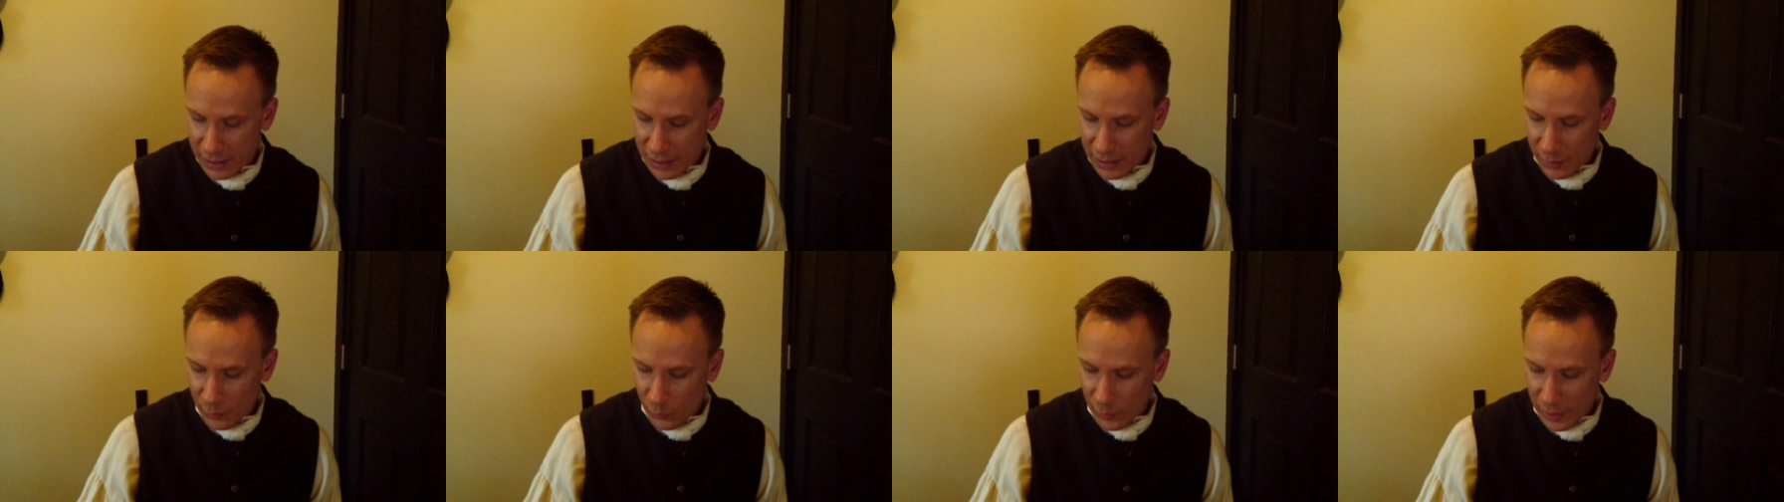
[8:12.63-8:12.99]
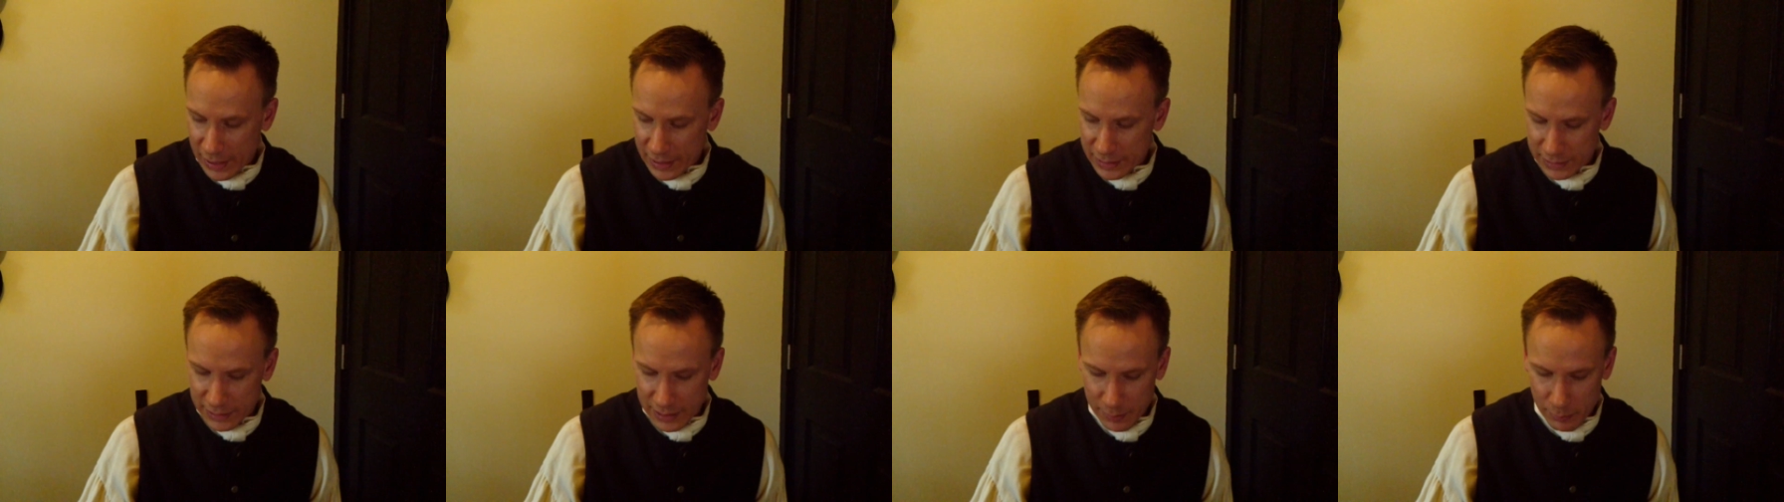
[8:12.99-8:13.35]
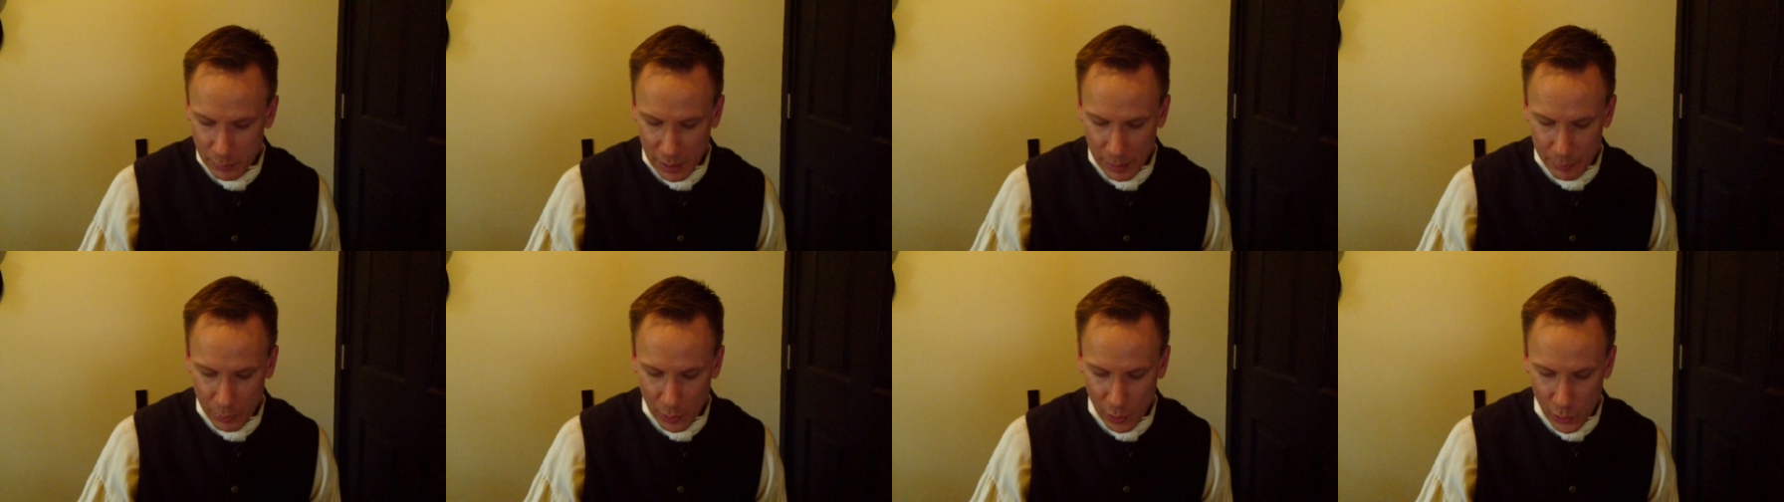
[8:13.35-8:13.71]
raised him
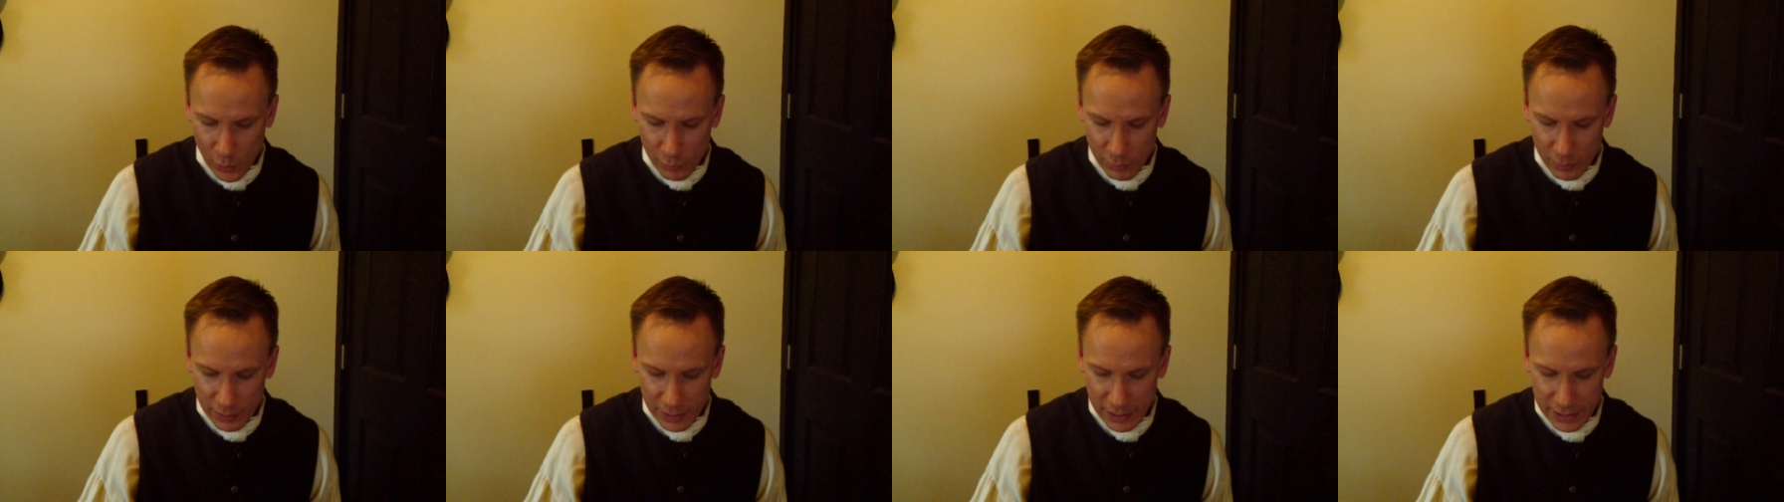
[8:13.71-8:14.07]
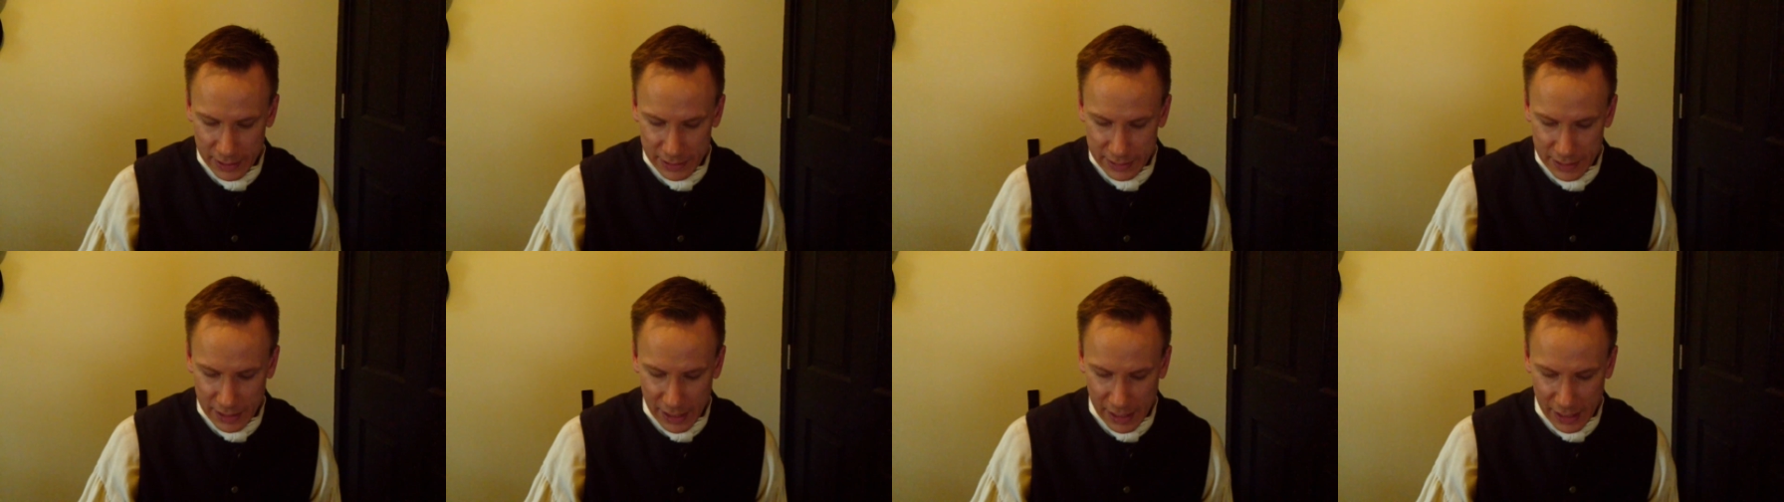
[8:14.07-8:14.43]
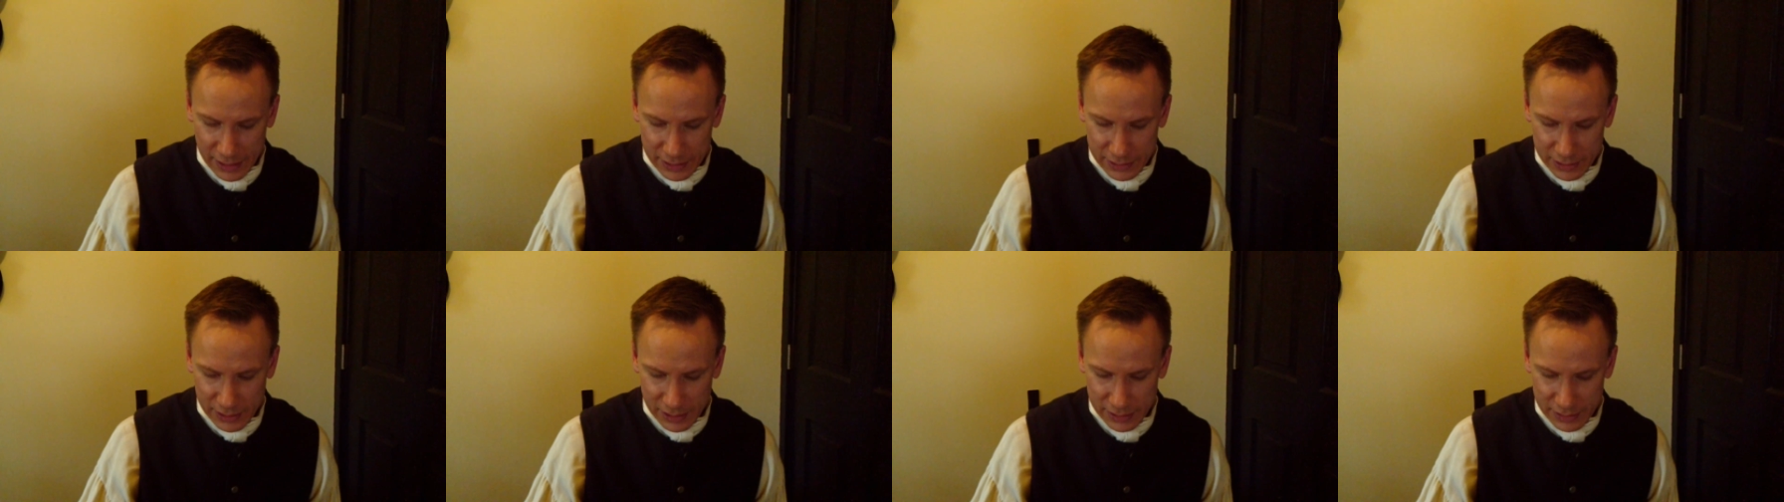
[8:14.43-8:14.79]
up over his
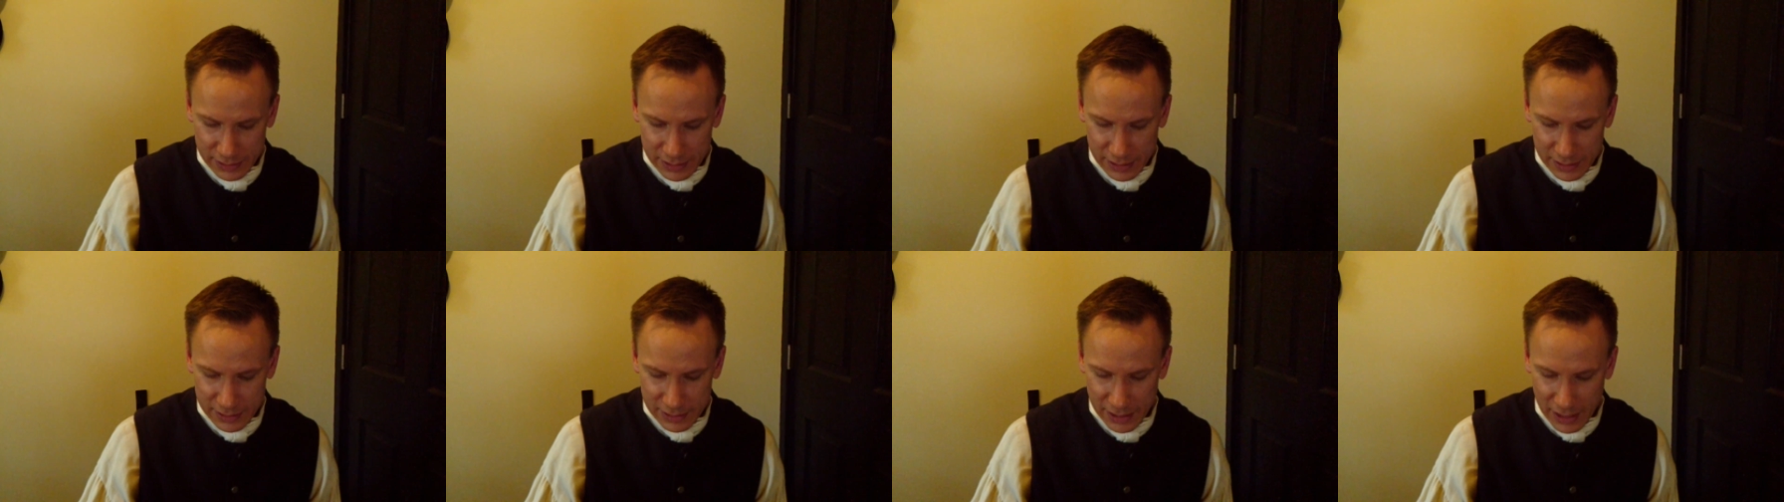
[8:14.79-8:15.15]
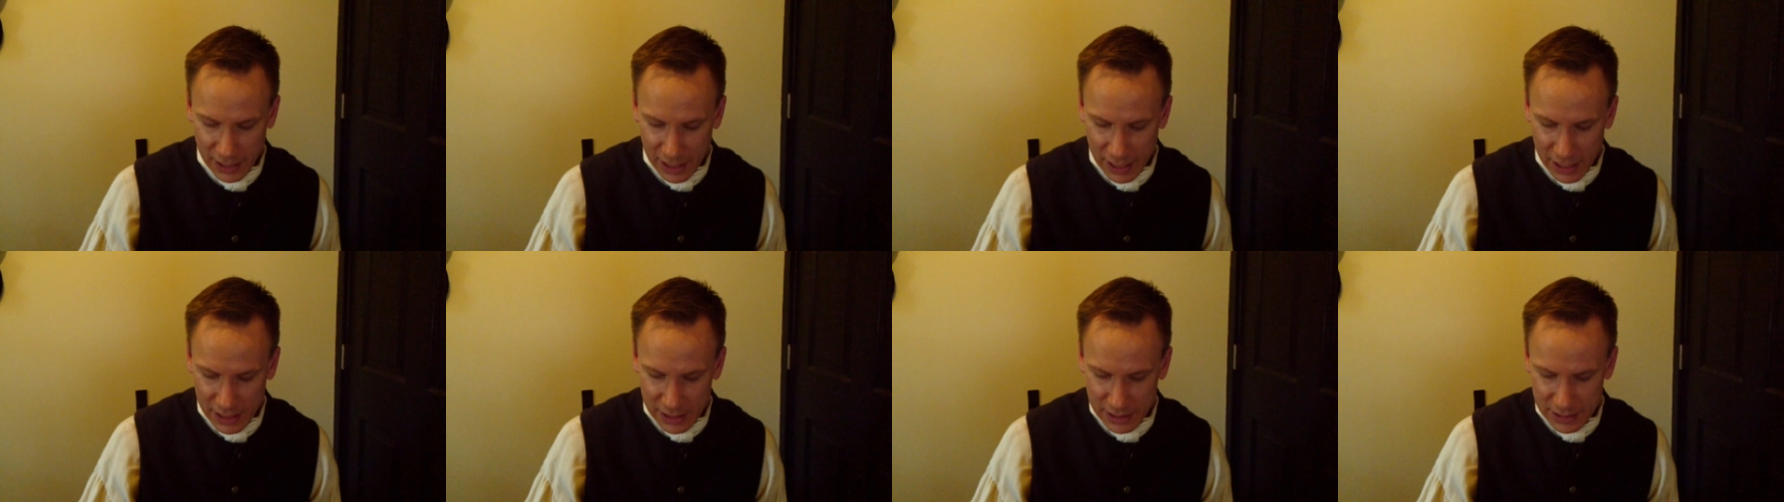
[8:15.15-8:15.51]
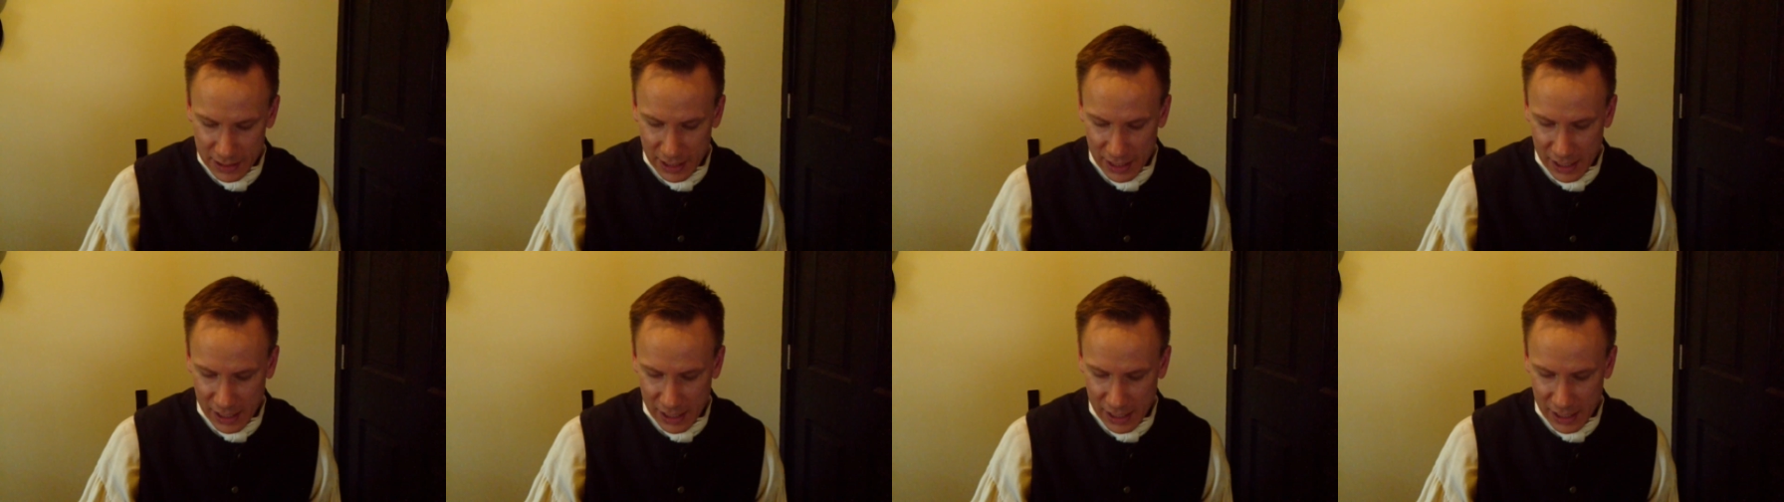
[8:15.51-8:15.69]
head just as easy,